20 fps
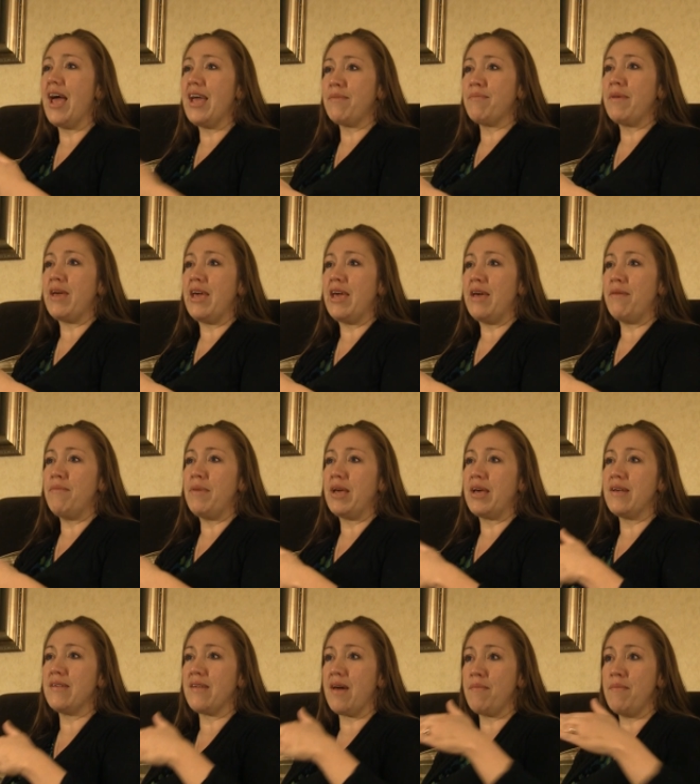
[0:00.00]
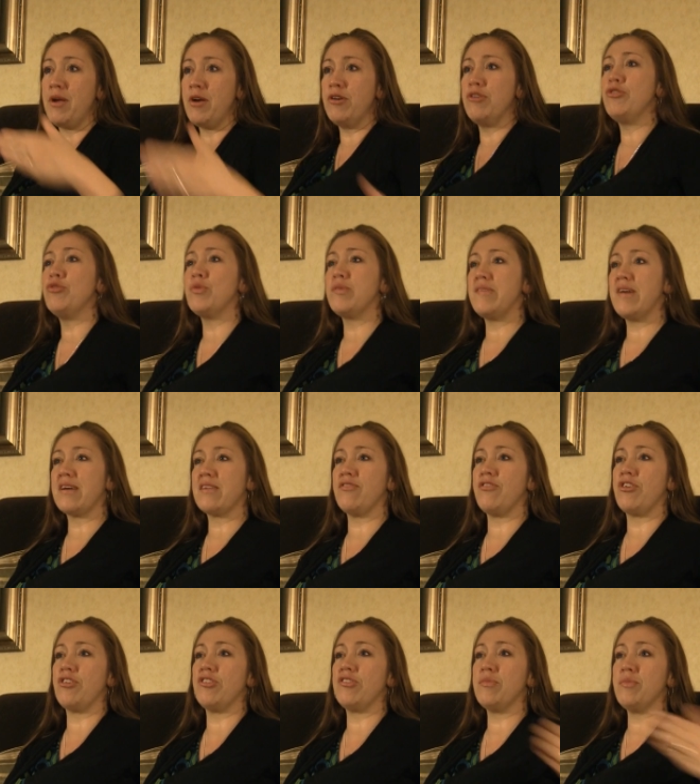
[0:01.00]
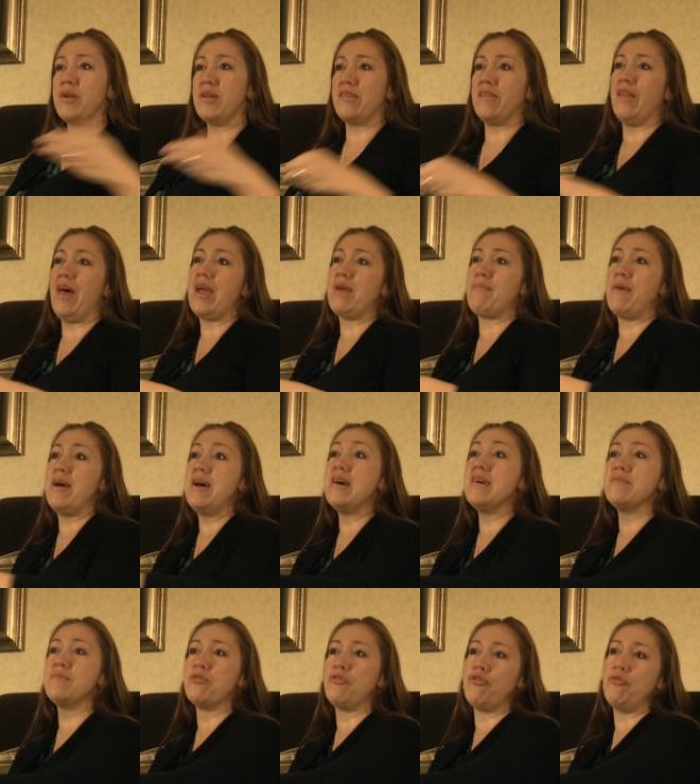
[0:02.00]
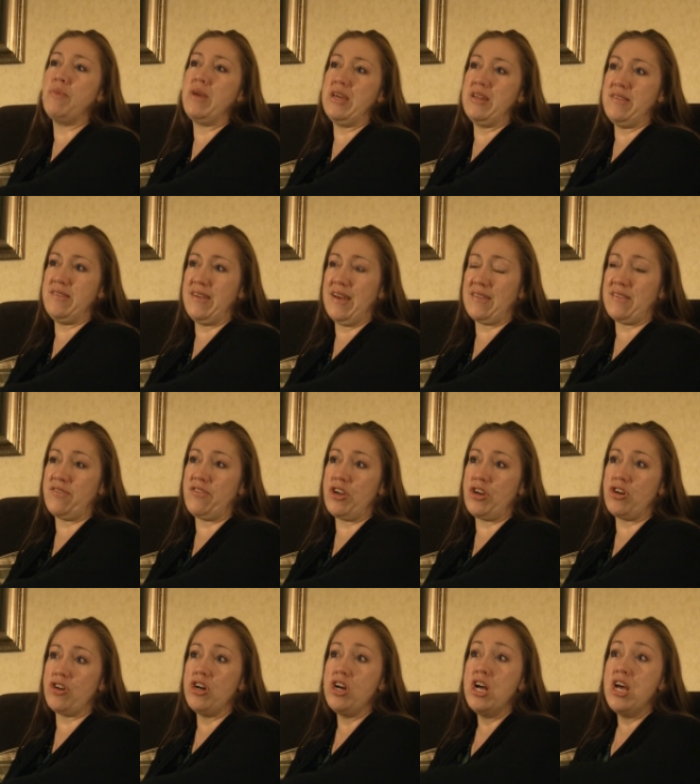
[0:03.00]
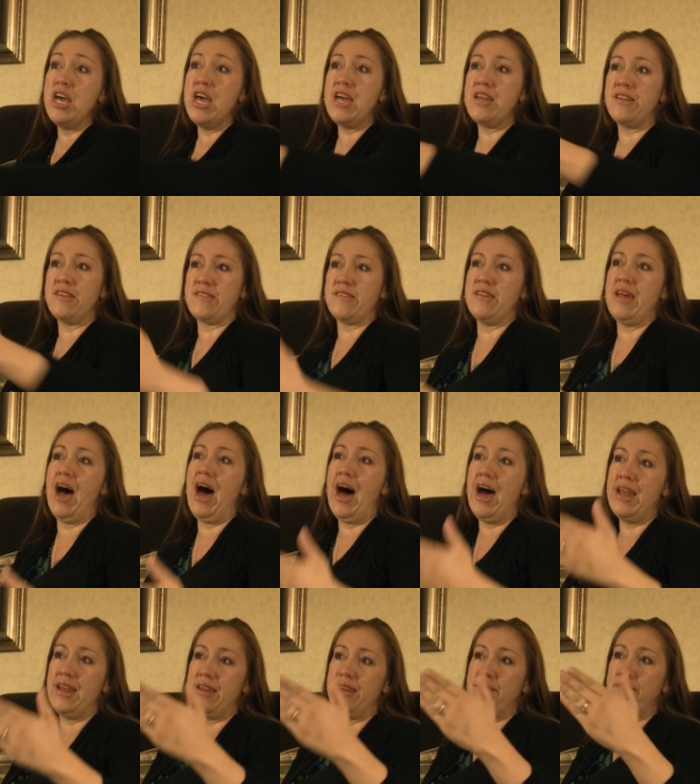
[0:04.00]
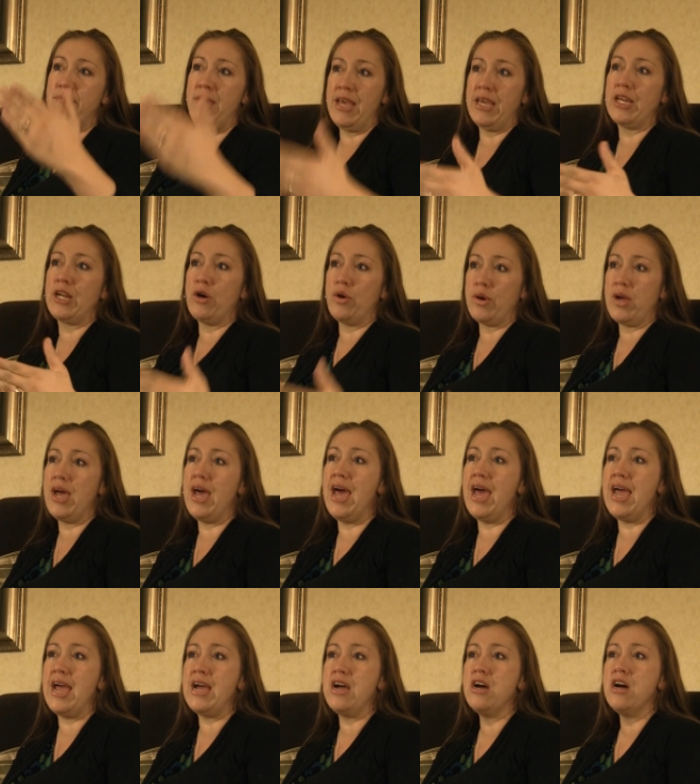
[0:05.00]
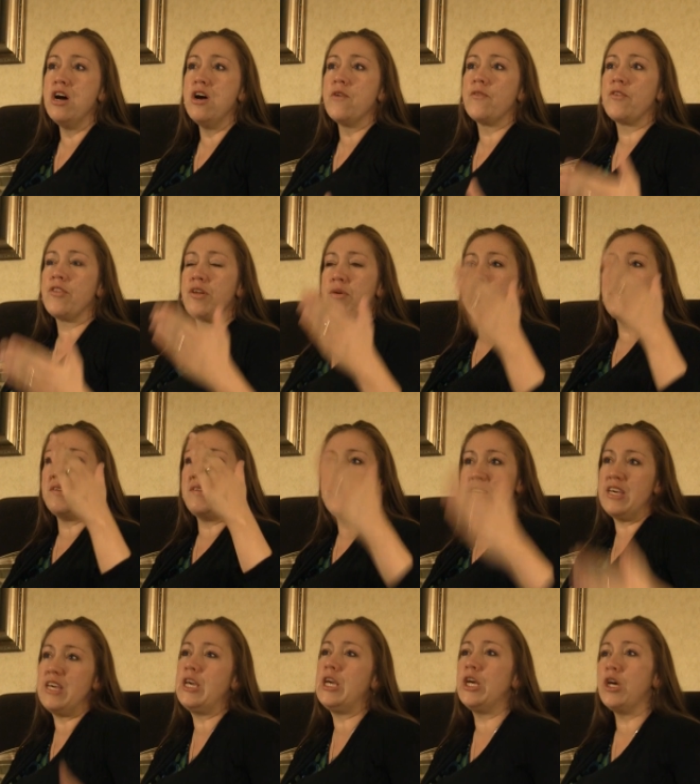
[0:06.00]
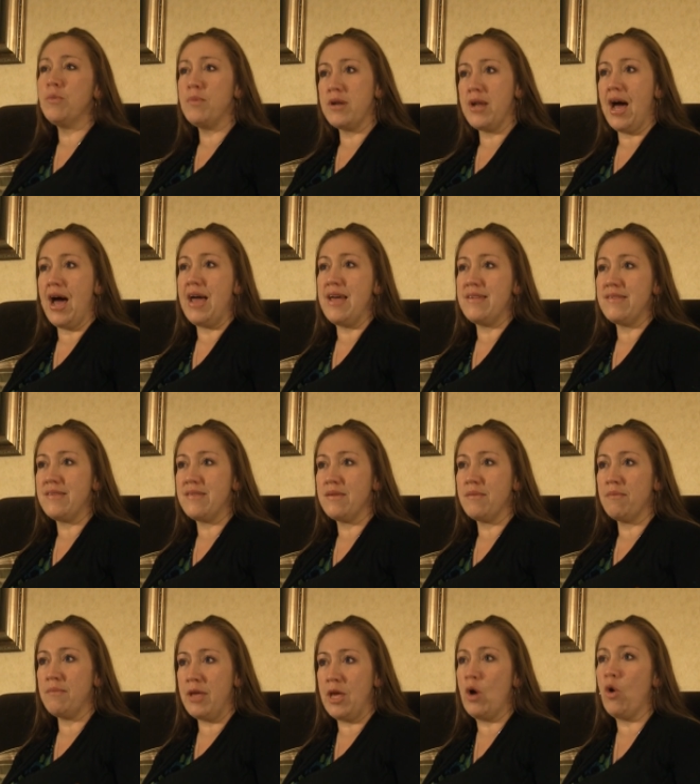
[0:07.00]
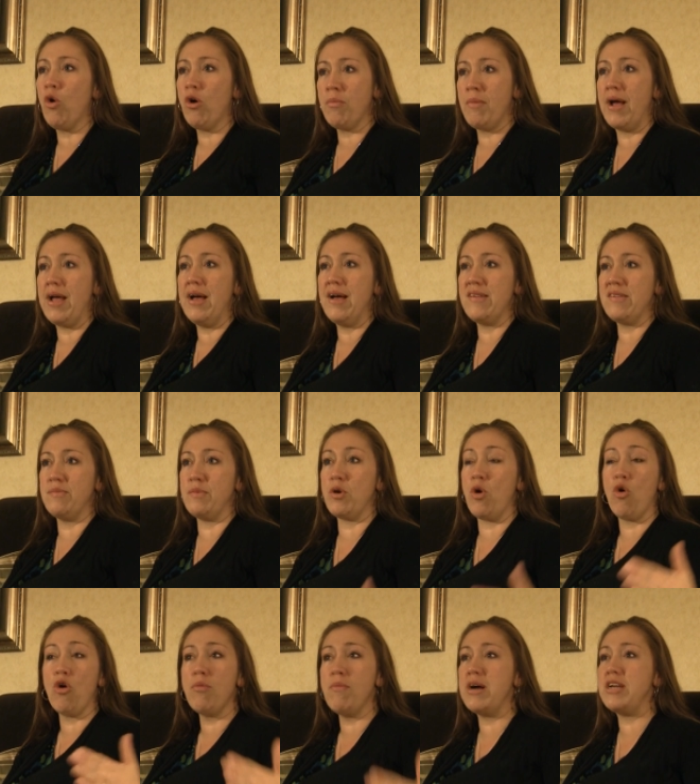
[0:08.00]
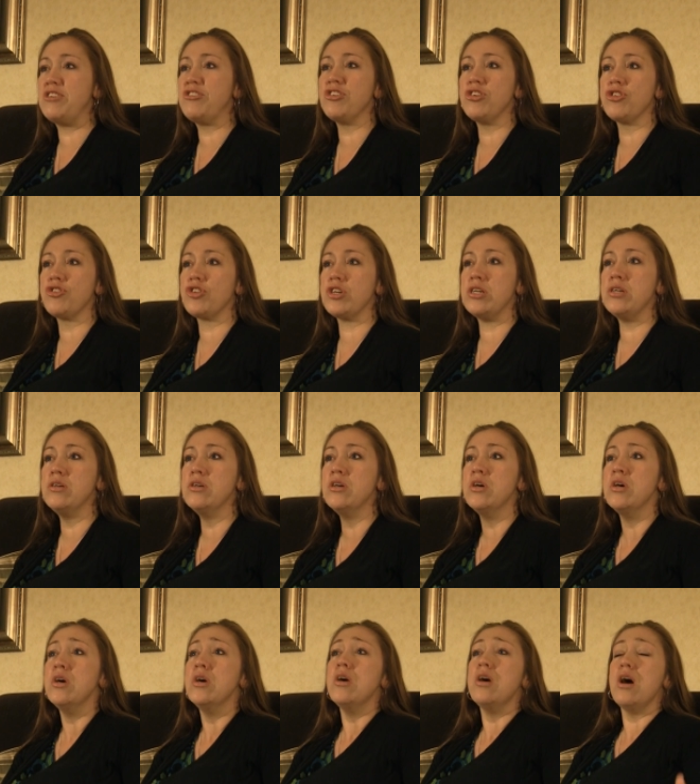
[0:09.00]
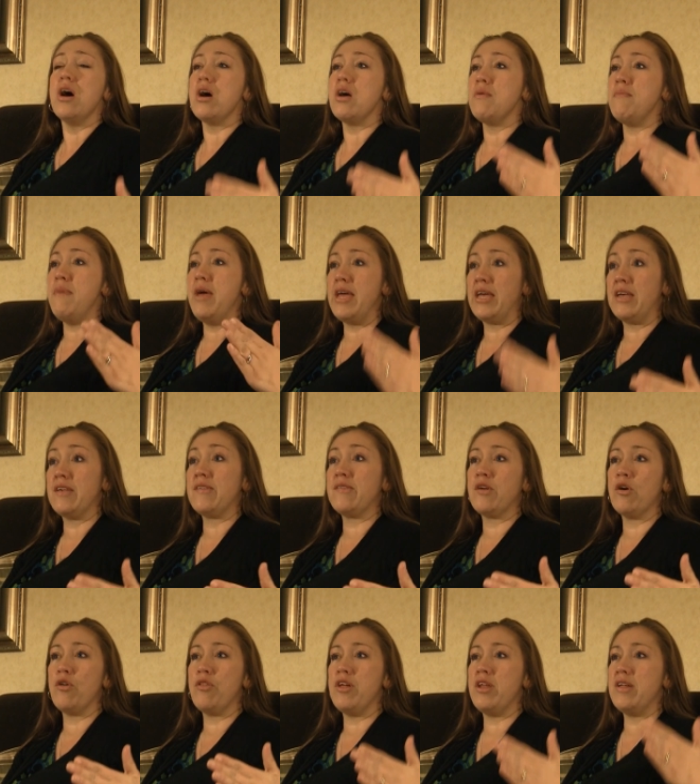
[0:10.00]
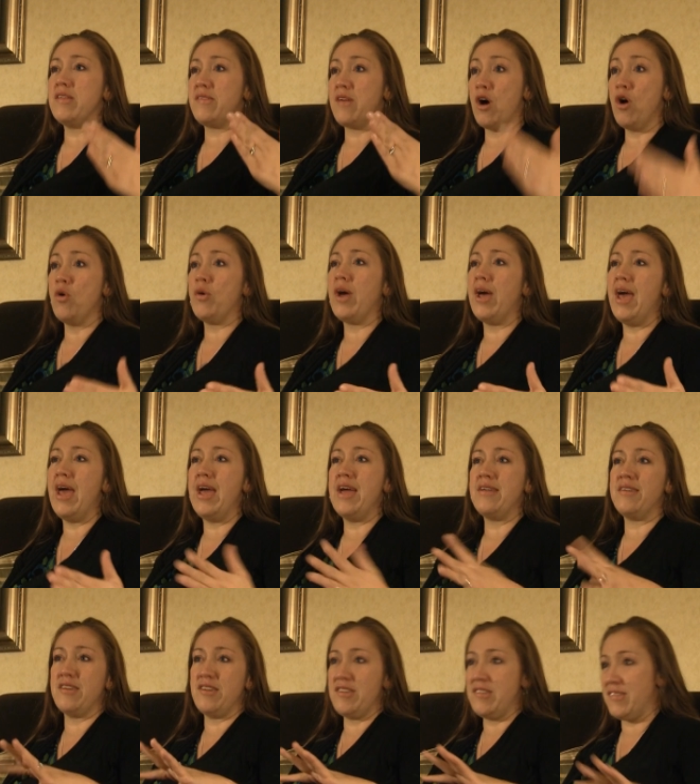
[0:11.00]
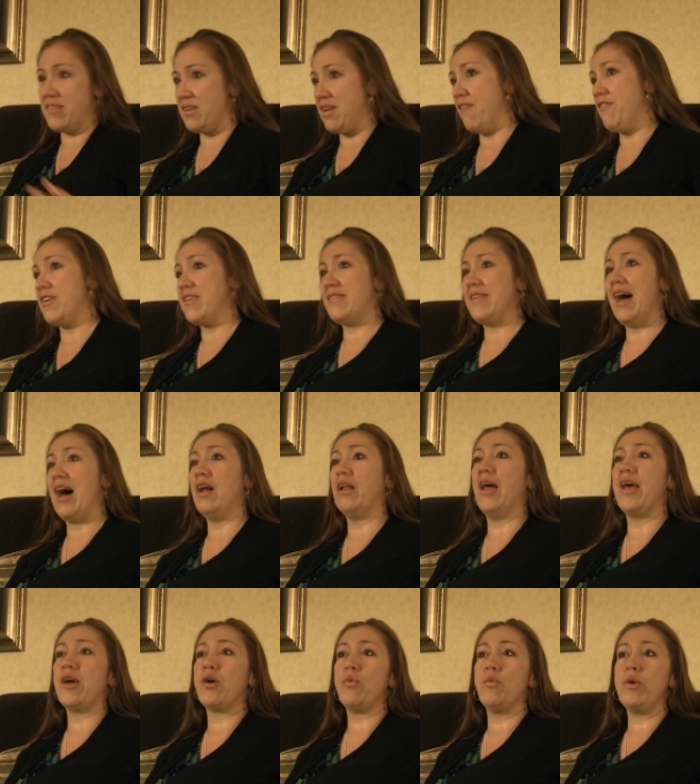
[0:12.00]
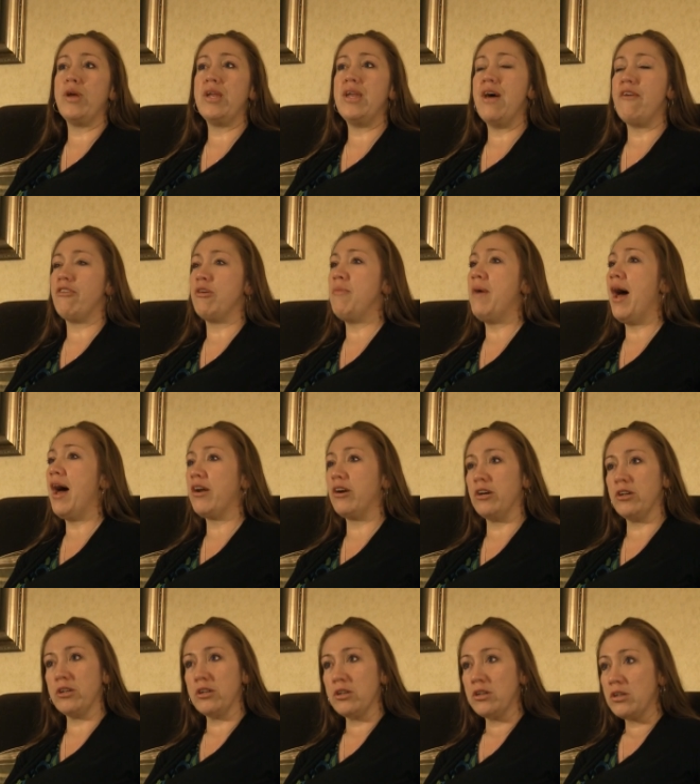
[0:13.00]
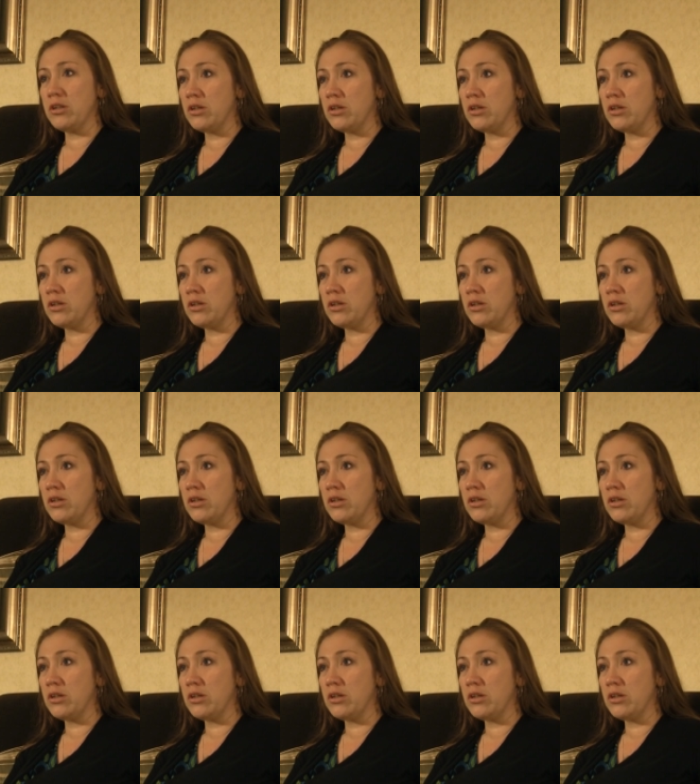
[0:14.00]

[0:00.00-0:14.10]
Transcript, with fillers: like me because I'm married to a sex offender, somebody doesn't like my husband for being a sex offender, it does not make it okay for them to dehumanize me or my husband or my children and make it so that it's okay to just snuff us out like we never mattered.